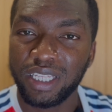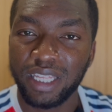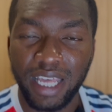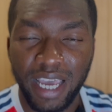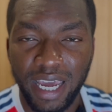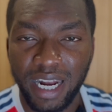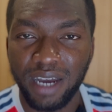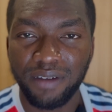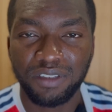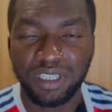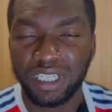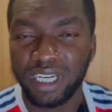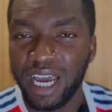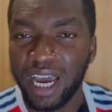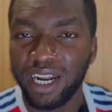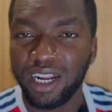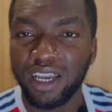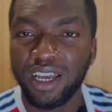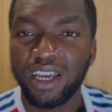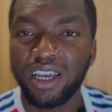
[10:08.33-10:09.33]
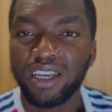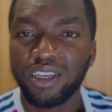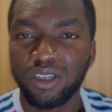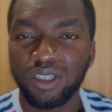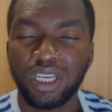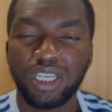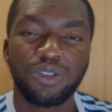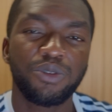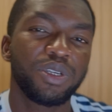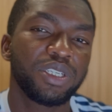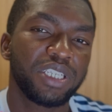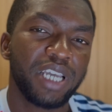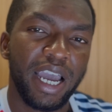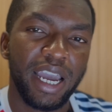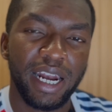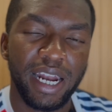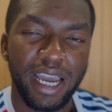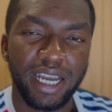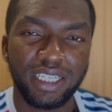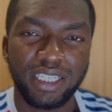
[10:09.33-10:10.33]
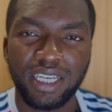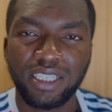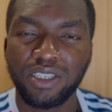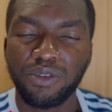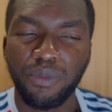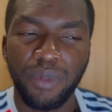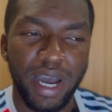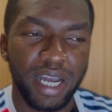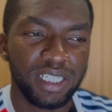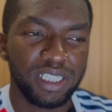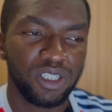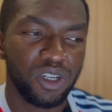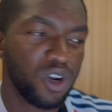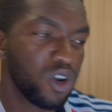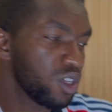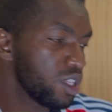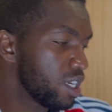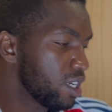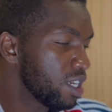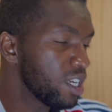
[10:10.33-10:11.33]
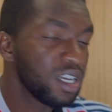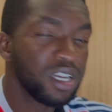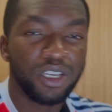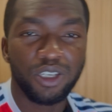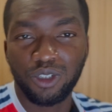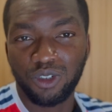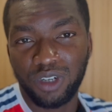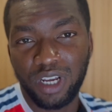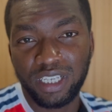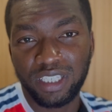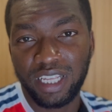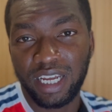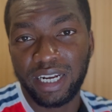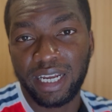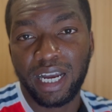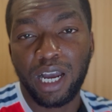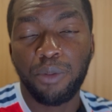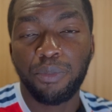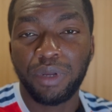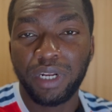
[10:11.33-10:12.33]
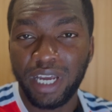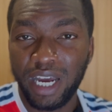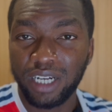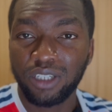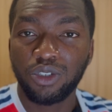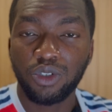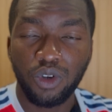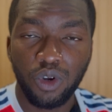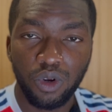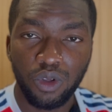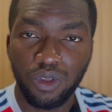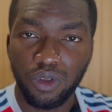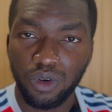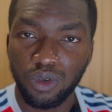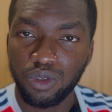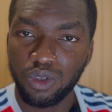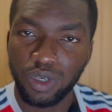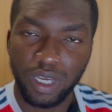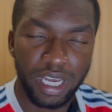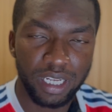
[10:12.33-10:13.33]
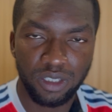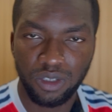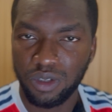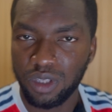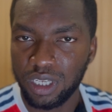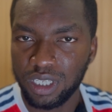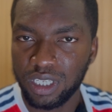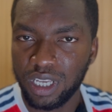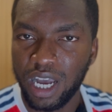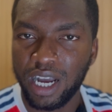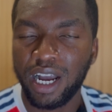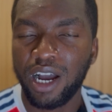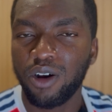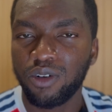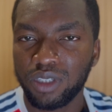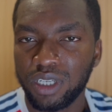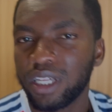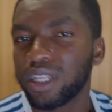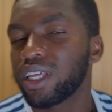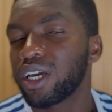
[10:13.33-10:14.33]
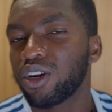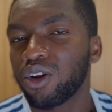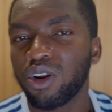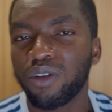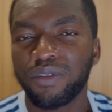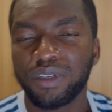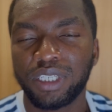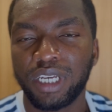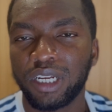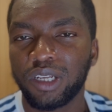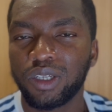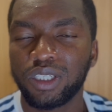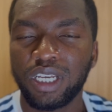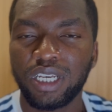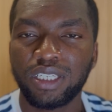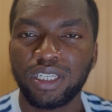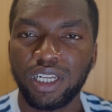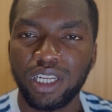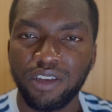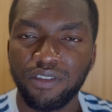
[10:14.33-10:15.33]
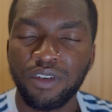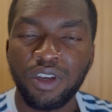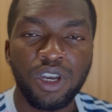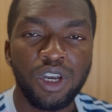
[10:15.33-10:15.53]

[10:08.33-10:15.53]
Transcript: Then after that, you just resign. Like just imagine all the stress that the company had to go through to get you this account, and then all of a sudden you just leave.